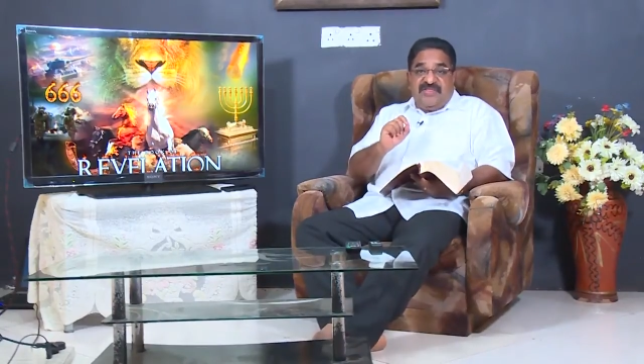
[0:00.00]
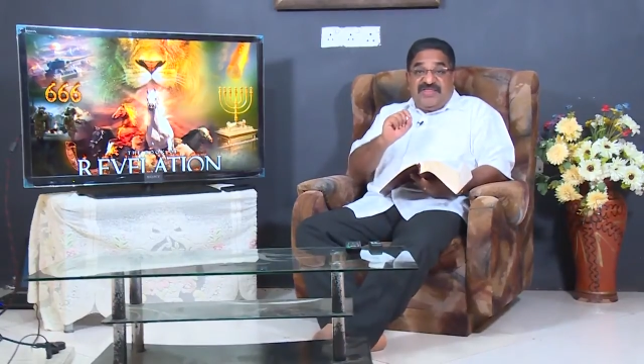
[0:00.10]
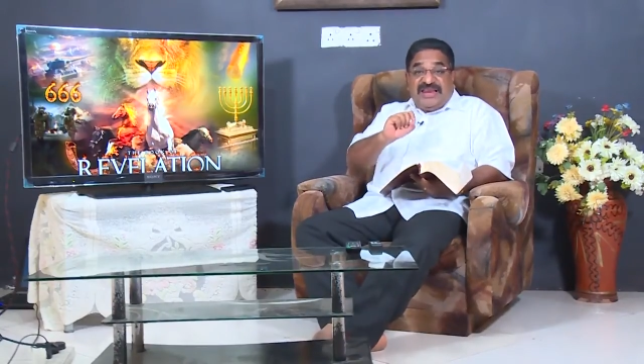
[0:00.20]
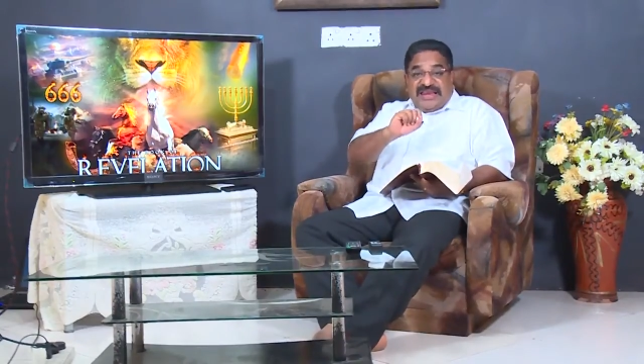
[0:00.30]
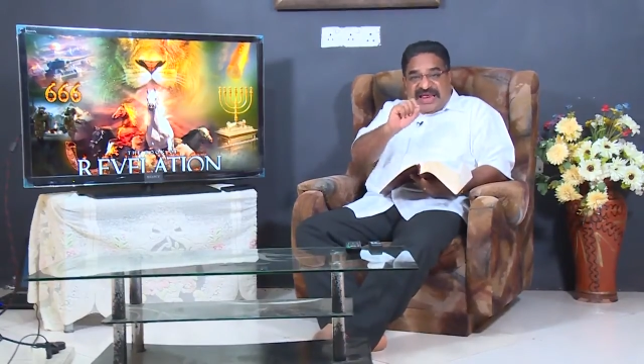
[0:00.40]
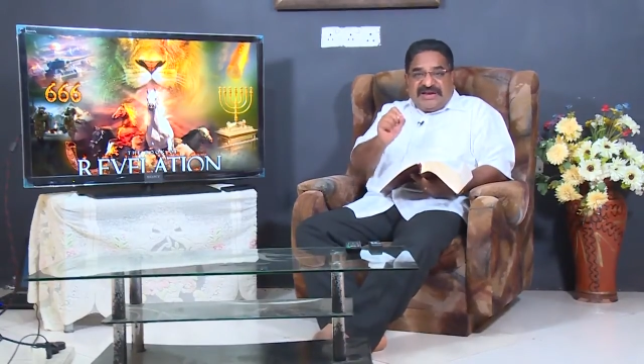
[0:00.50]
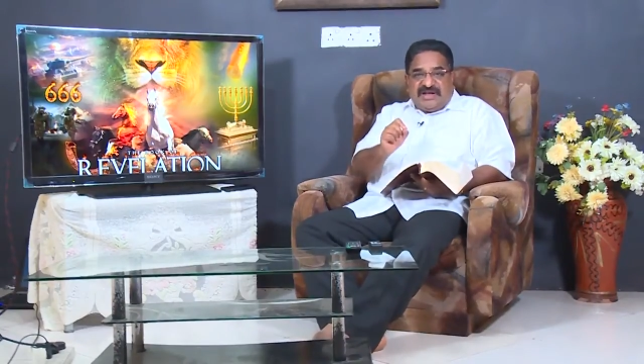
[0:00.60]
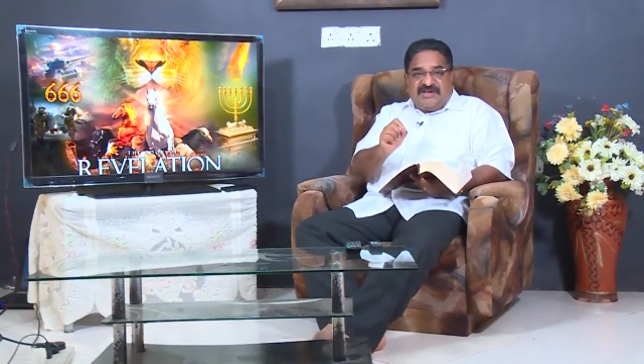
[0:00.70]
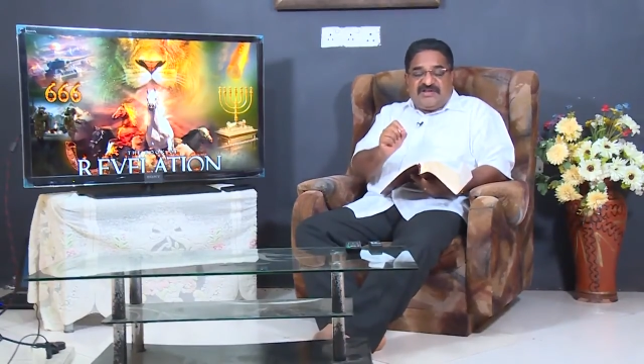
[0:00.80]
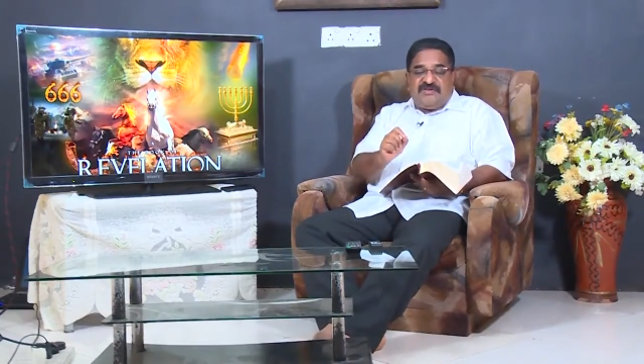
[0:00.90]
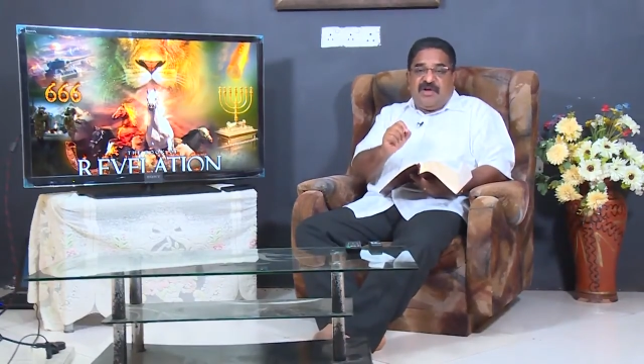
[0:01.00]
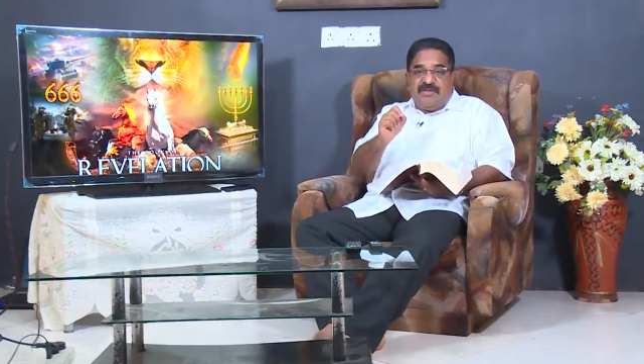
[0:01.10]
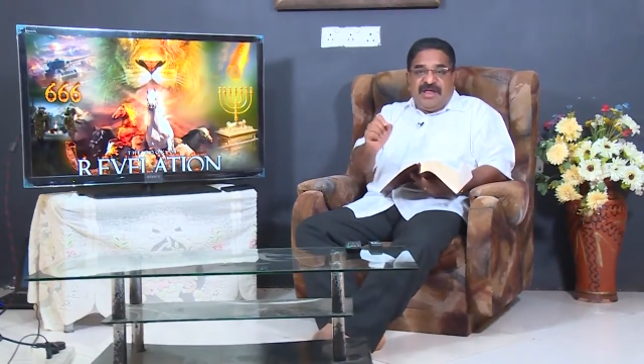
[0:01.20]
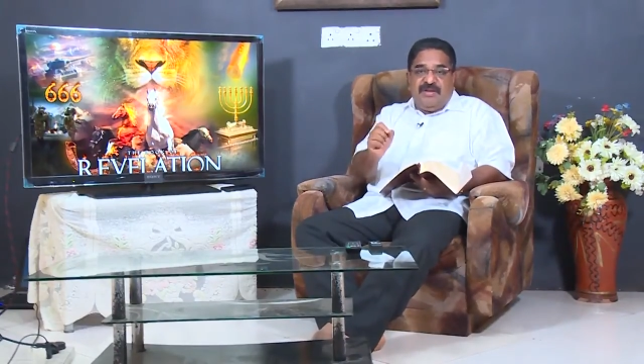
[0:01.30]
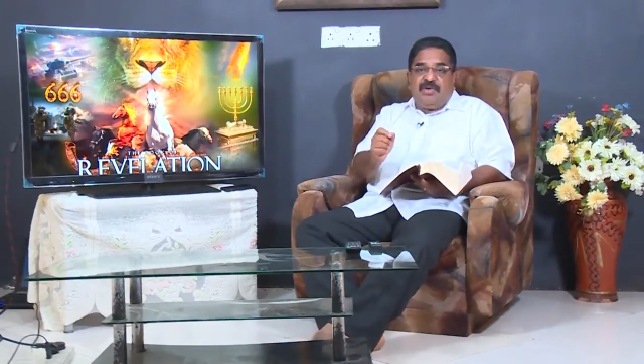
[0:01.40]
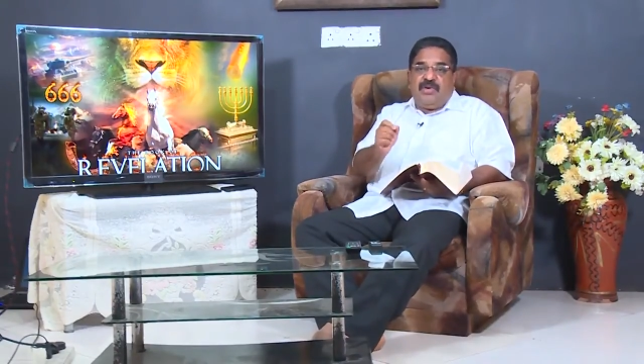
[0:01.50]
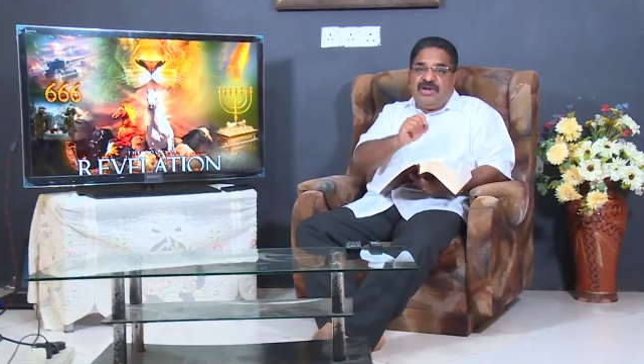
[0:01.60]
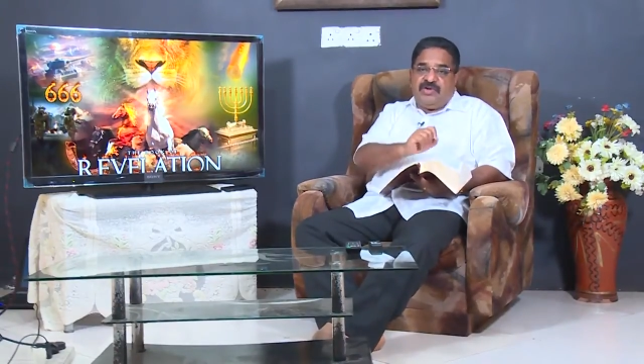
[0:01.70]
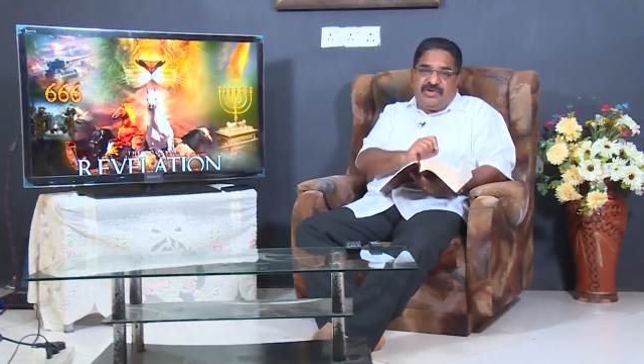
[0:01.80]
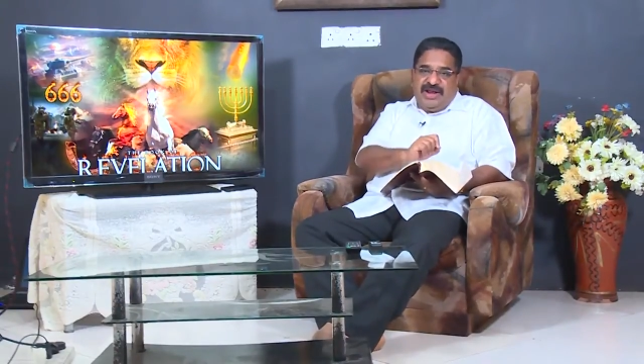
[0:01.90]
the letters from Hebrew
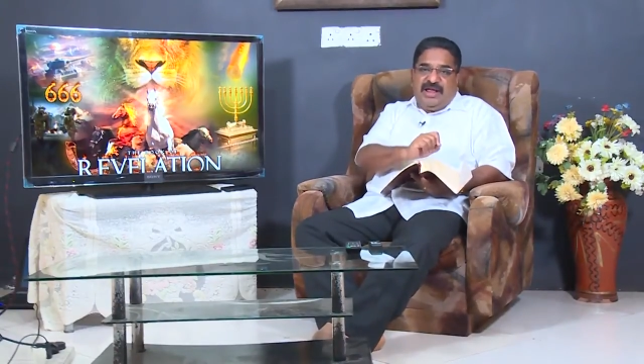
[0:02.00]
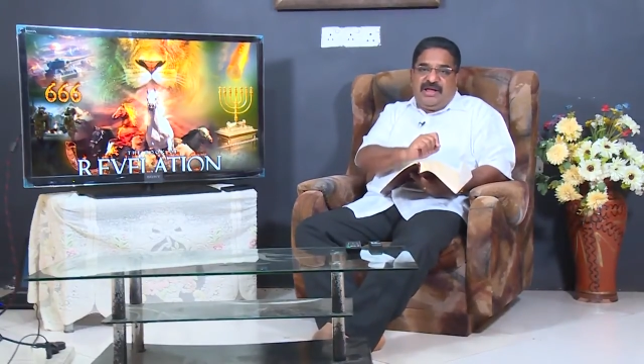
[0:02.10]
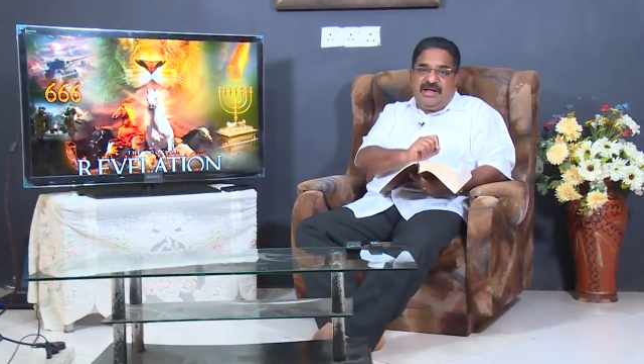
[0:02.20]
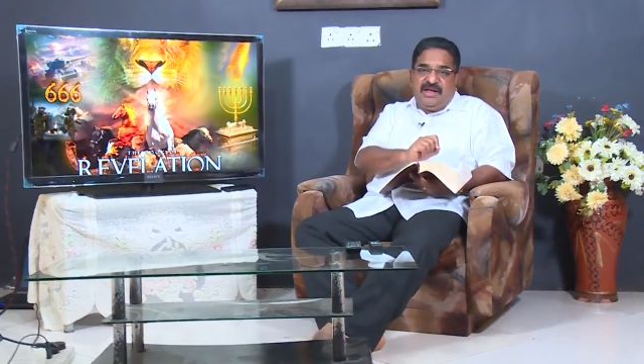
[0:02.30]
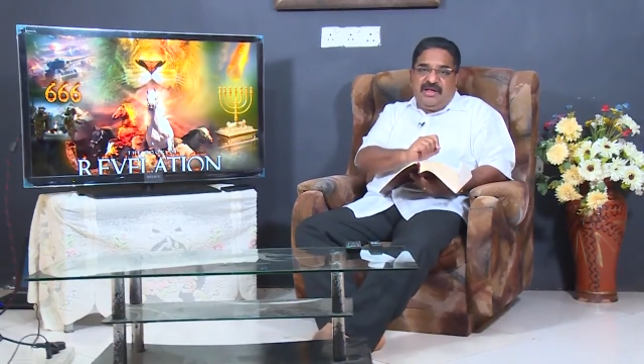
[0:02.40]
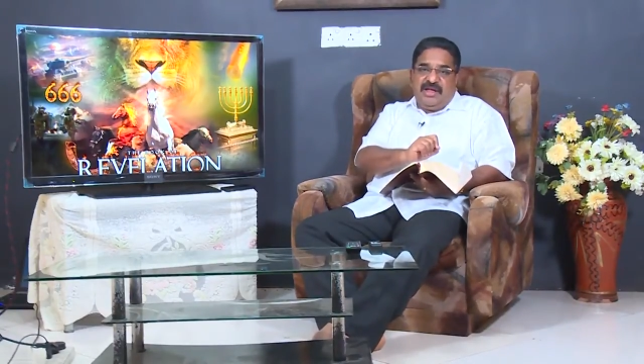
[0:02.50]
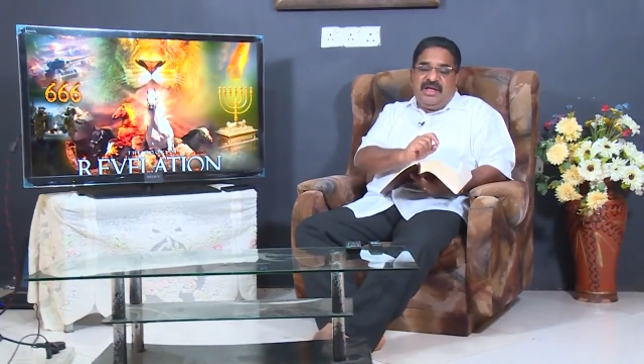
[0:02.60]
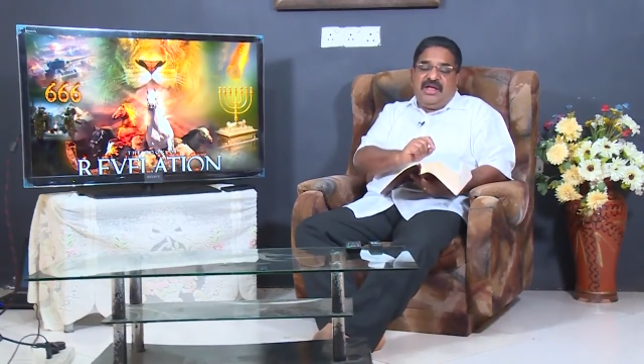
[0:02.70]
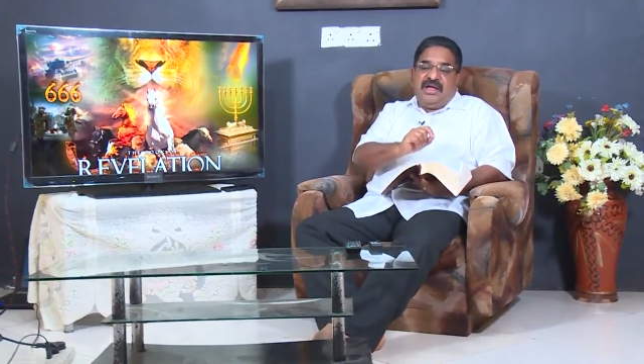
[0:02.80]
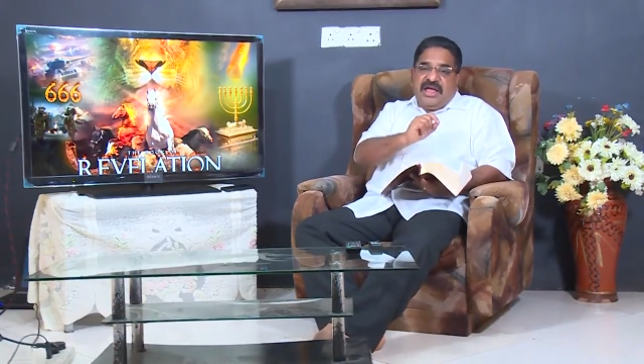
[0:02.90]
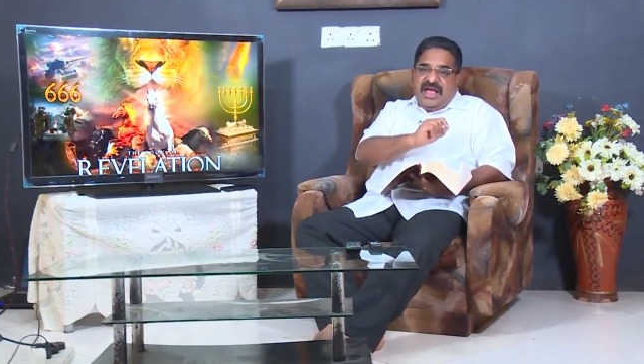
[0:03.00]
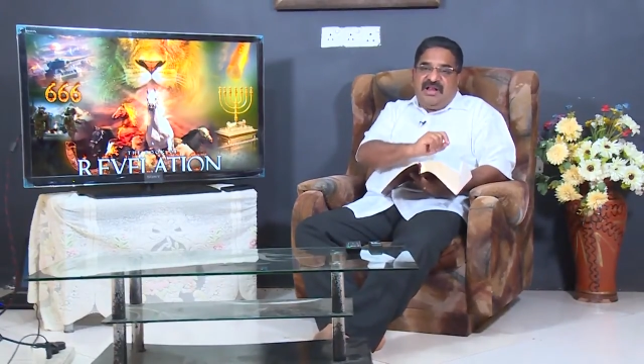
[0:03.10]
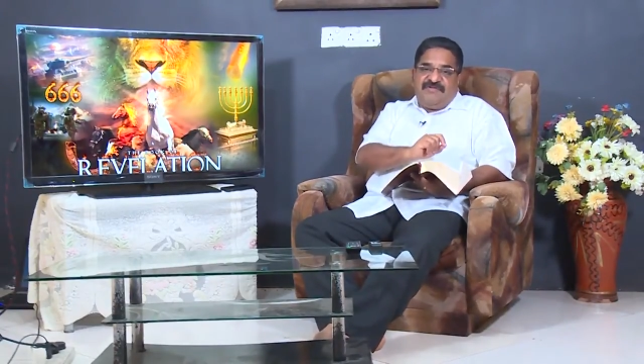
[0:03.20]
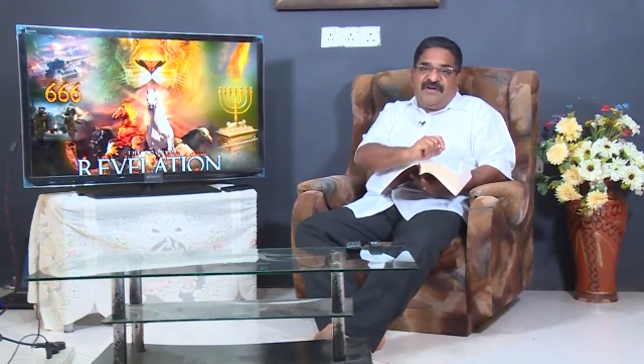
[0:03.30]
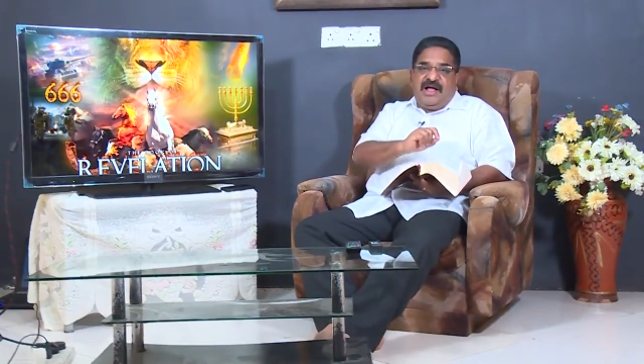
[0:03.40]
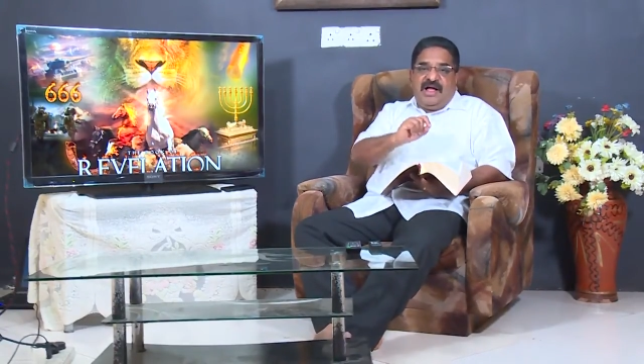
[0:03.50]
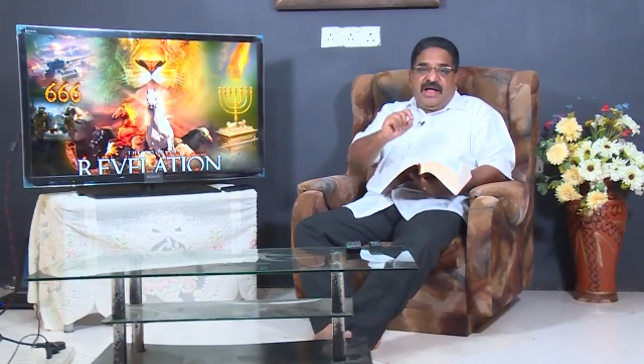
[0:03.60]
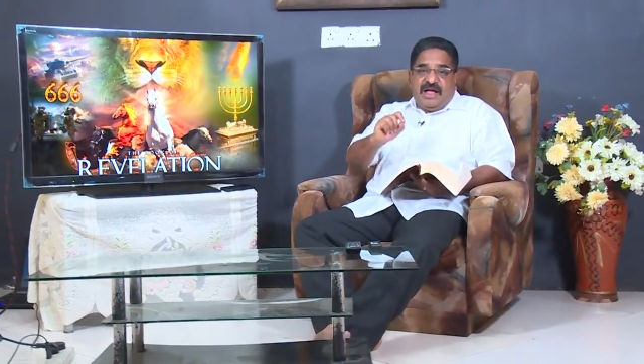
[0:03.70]
into Greek alpha